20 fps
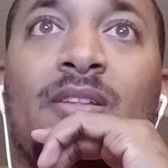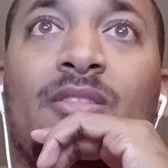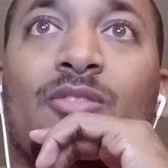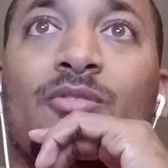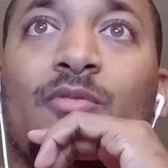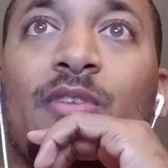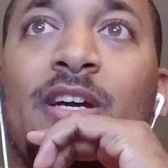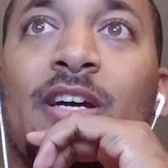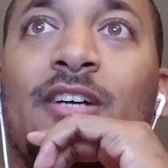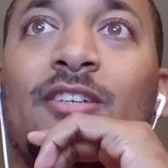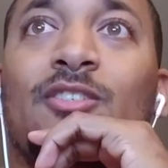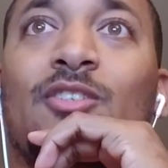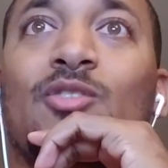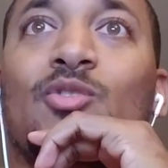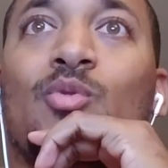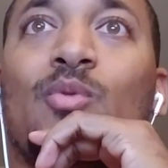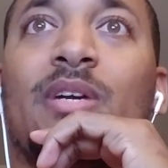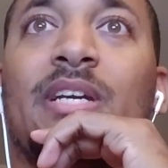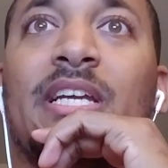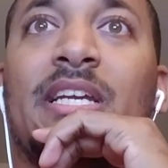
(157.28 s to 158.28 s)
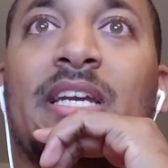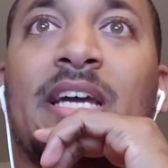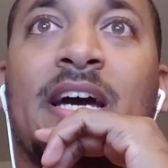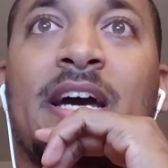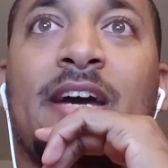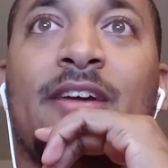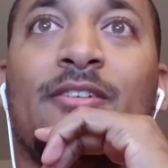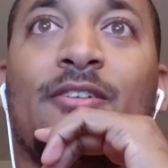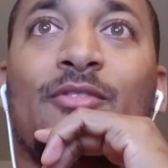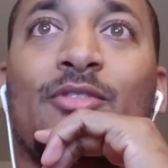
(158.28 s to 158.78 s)

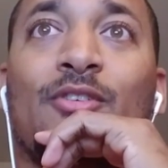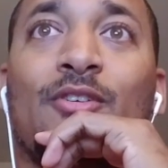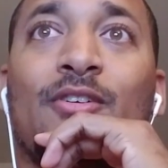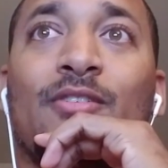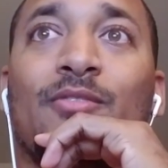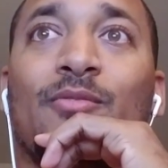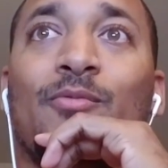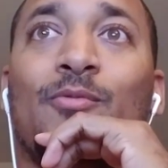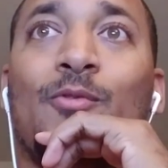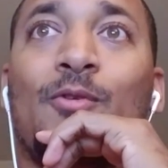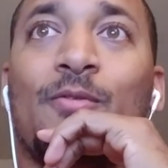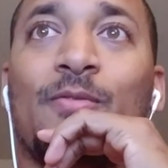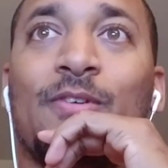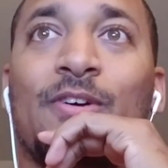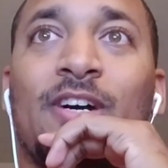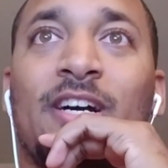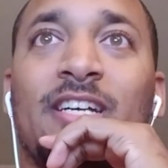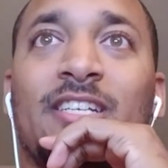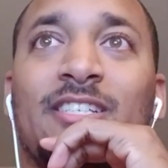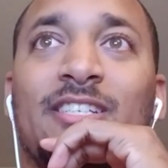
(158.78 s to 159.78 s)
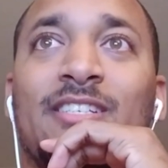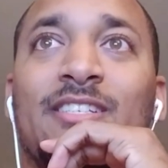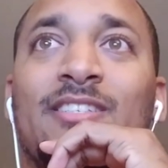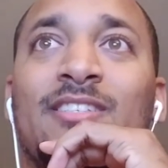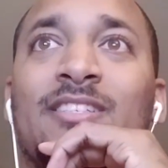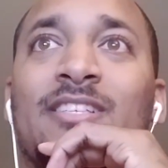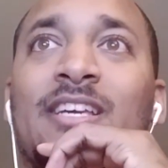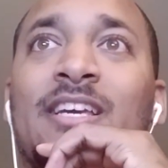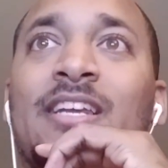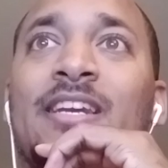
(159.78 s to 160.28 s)
329 are third to fourth
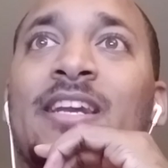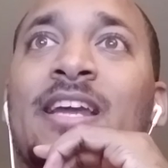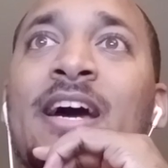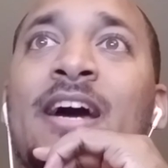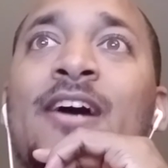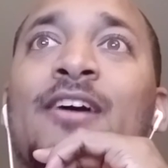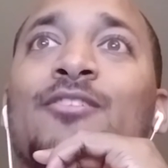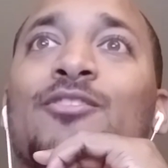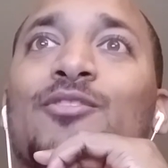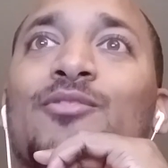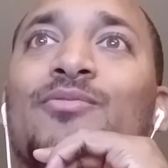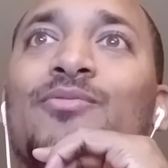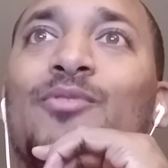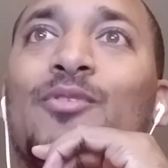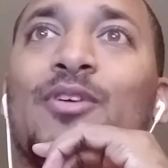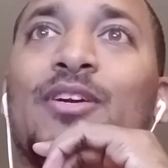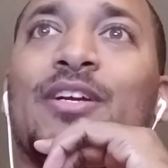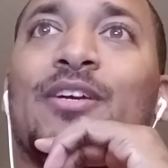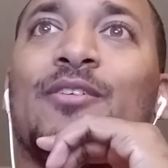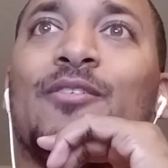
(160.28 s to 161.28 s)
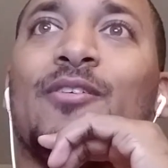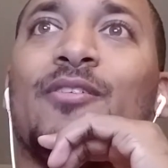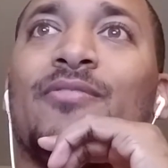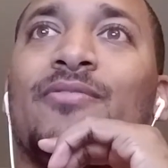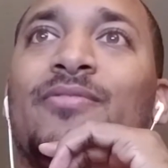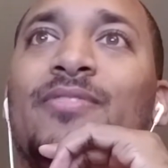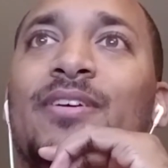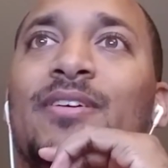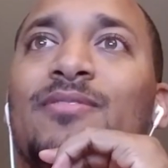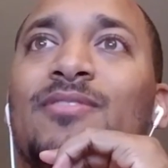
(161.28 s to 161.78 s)
cousins, and 940 are
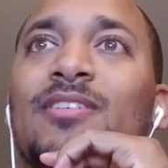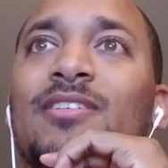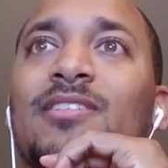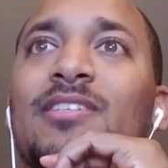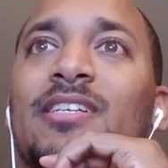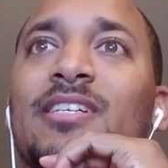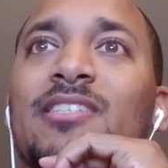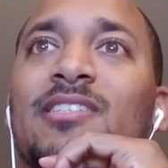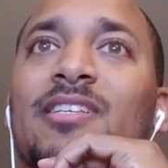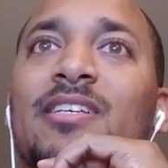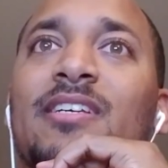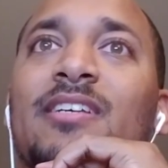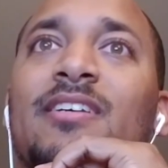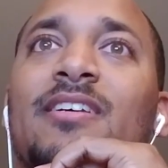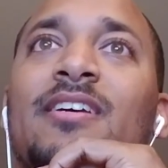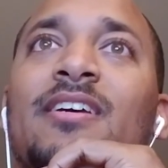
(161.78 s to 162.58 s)
fifth to distant.